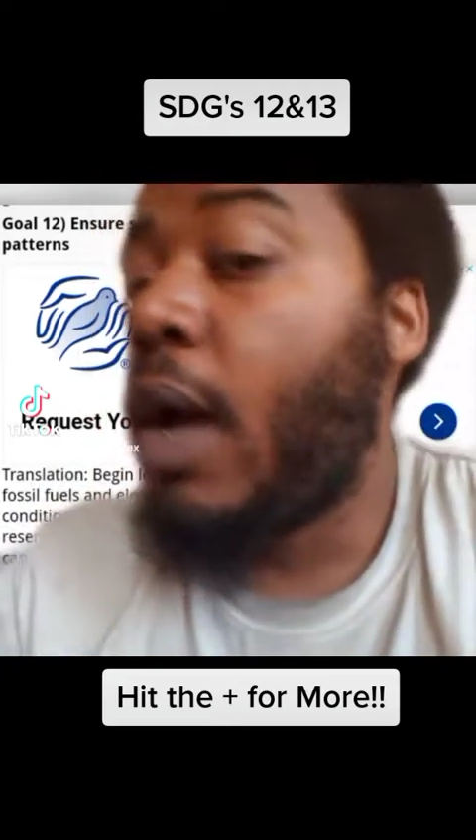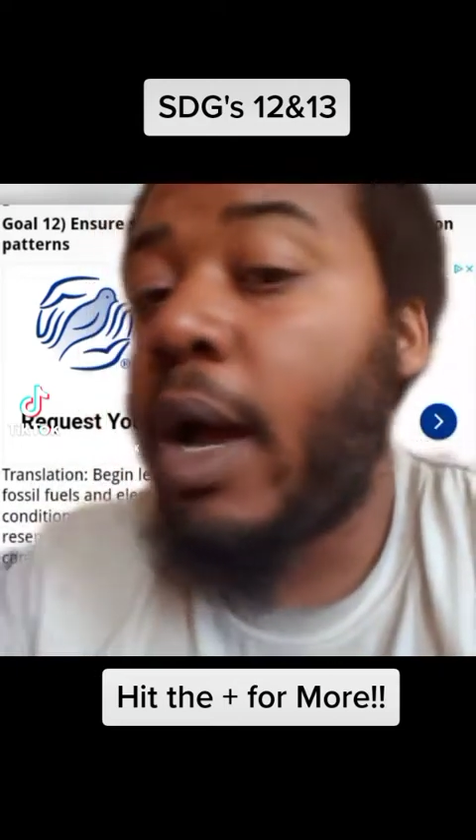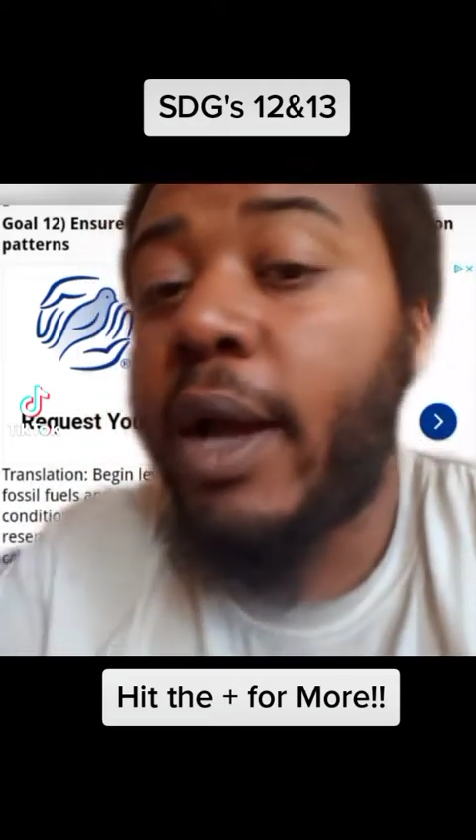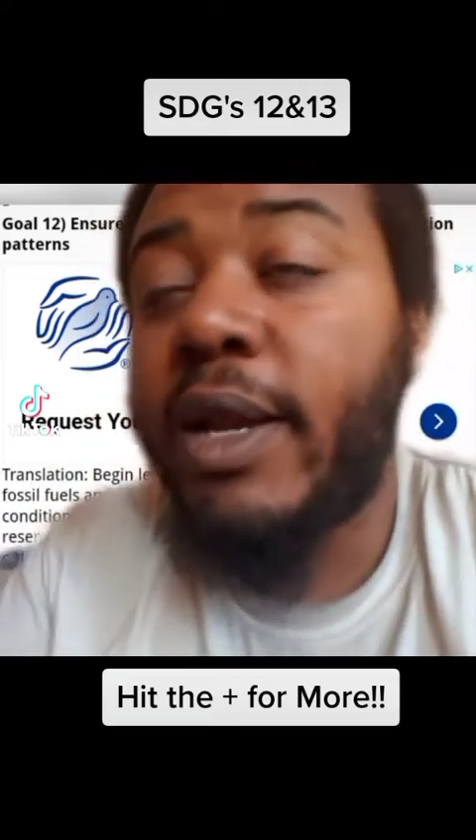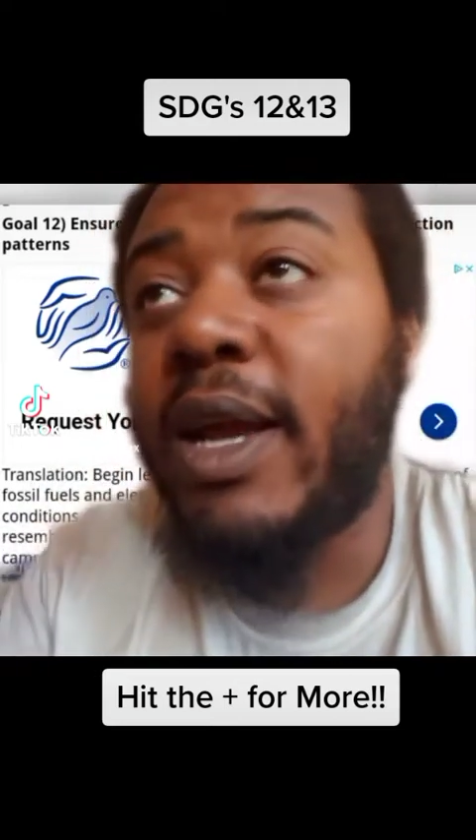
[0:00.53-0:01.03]

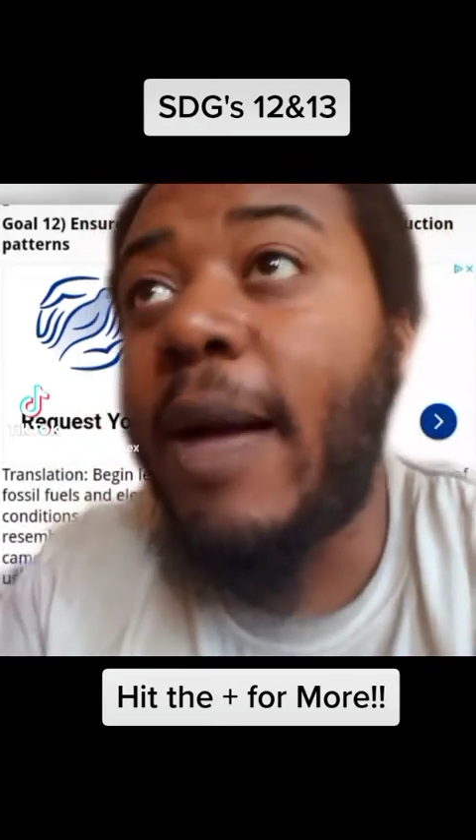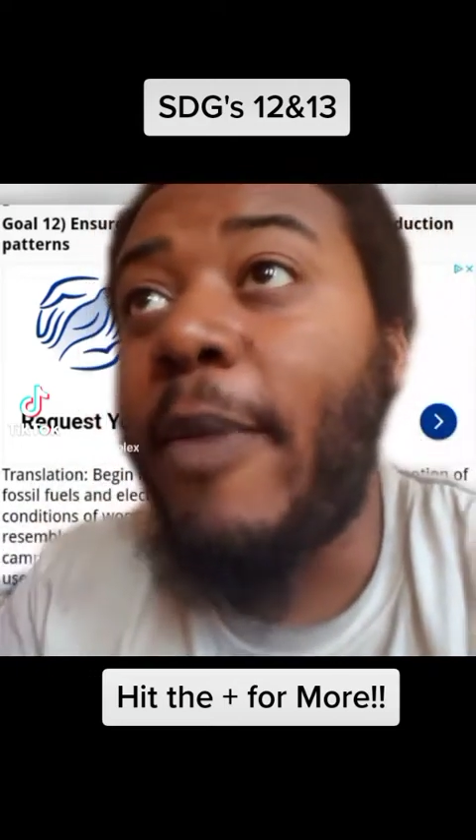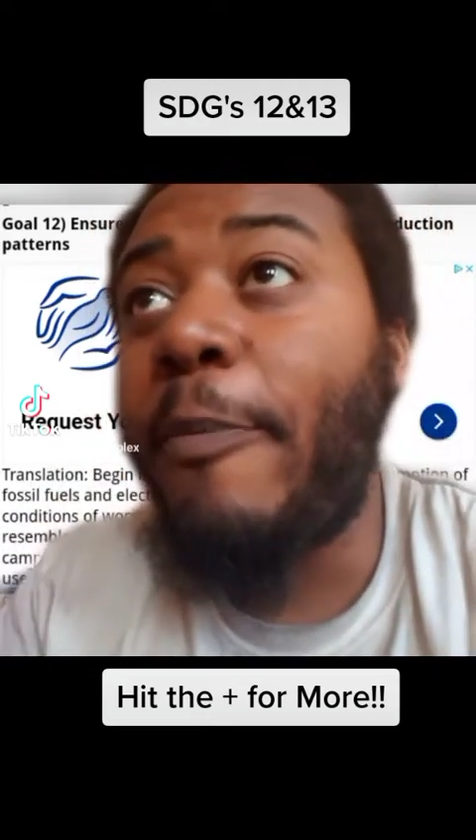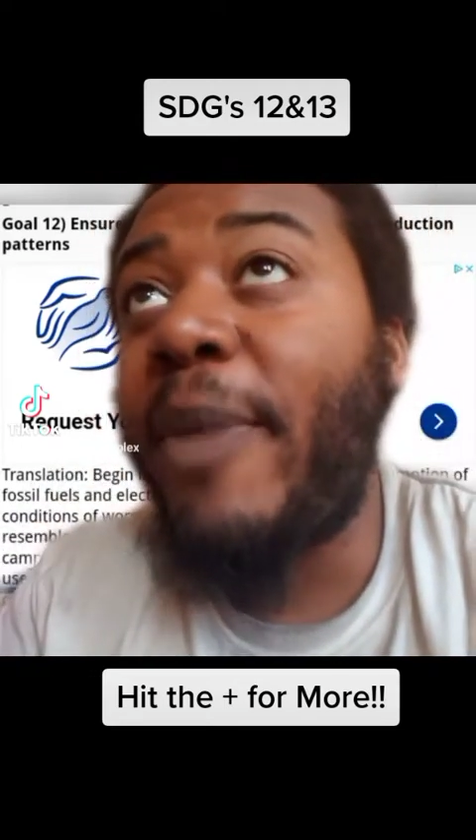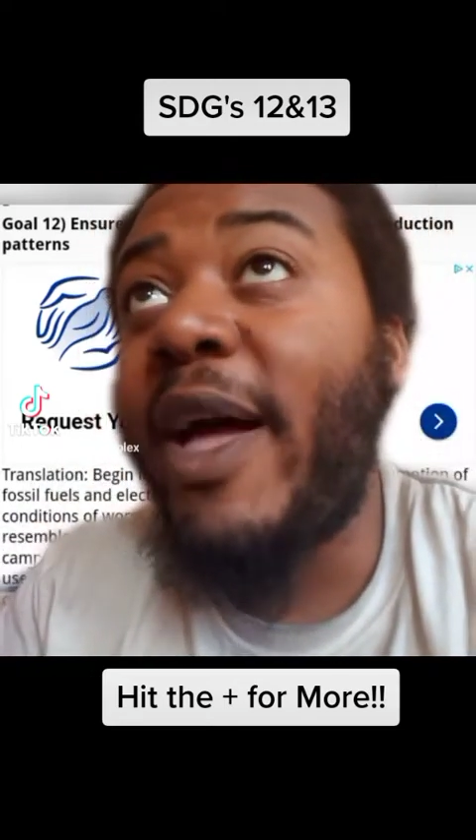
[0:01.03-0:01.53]
Alright, I
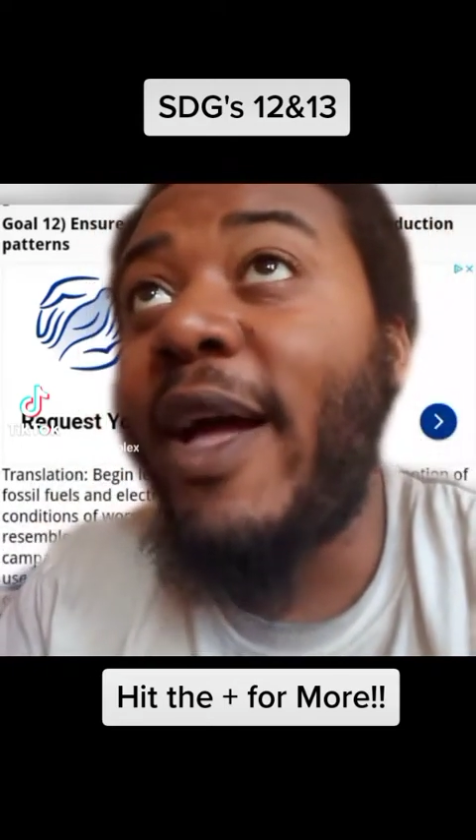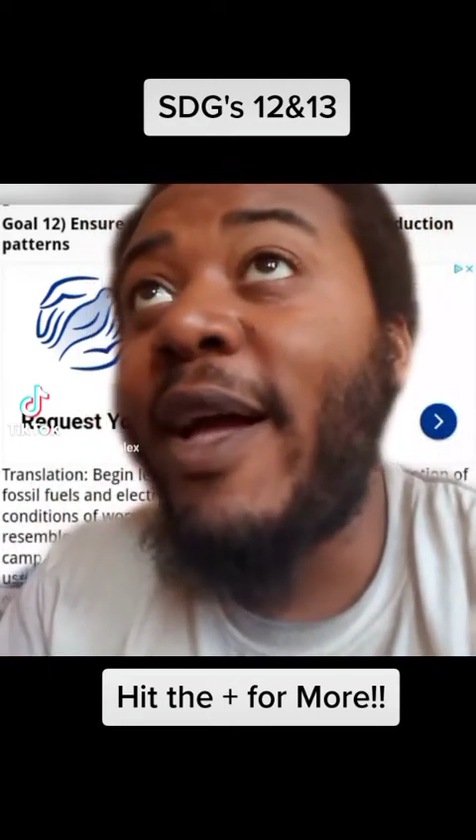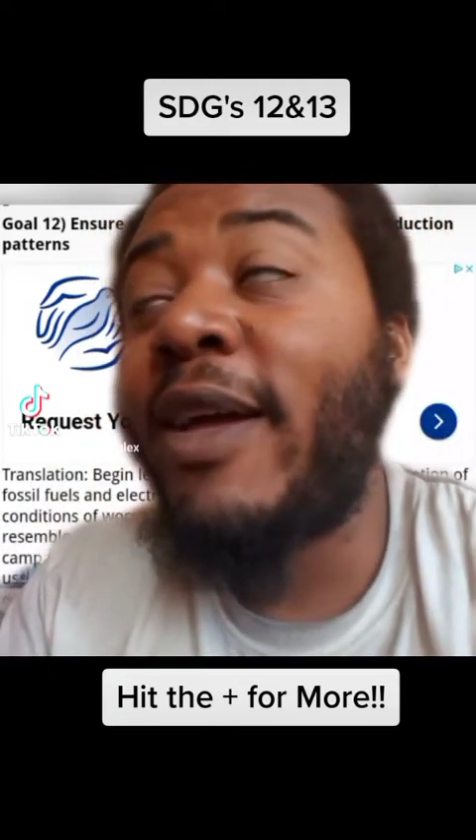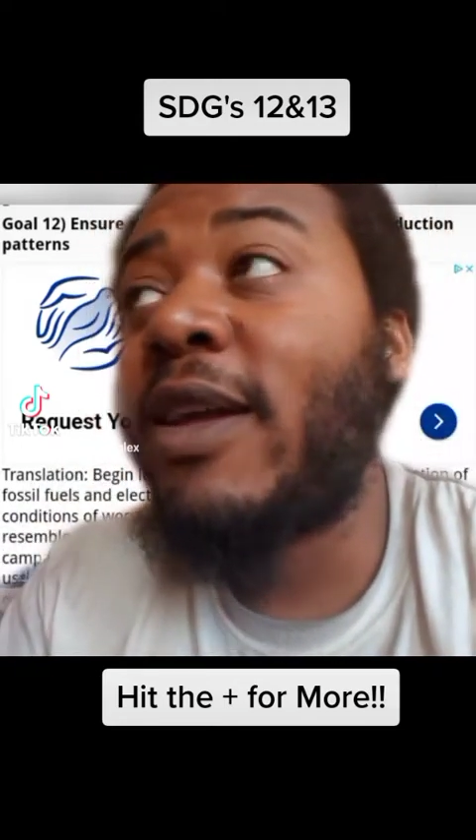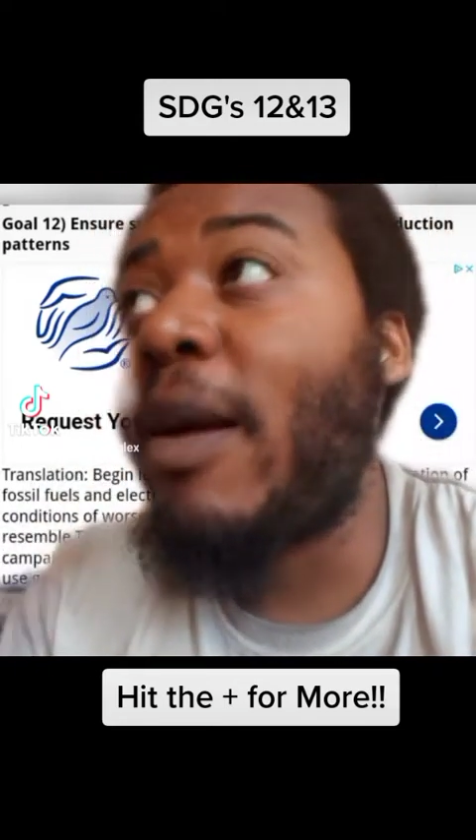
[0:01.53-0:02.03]
got my
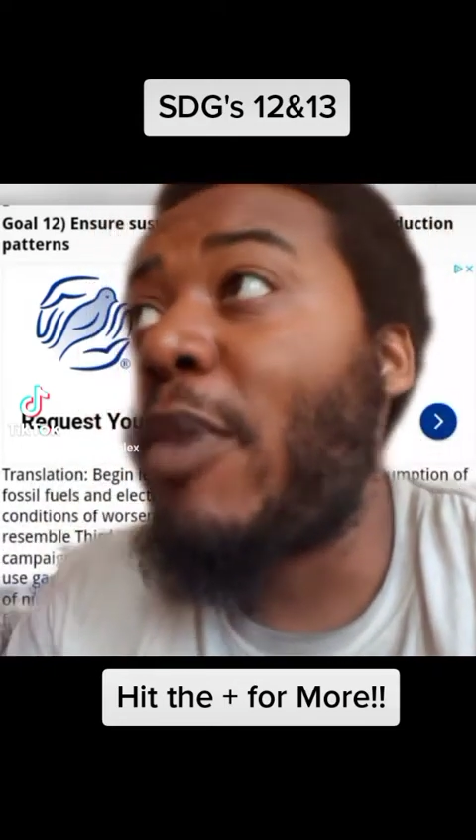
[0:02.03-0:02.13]
bag,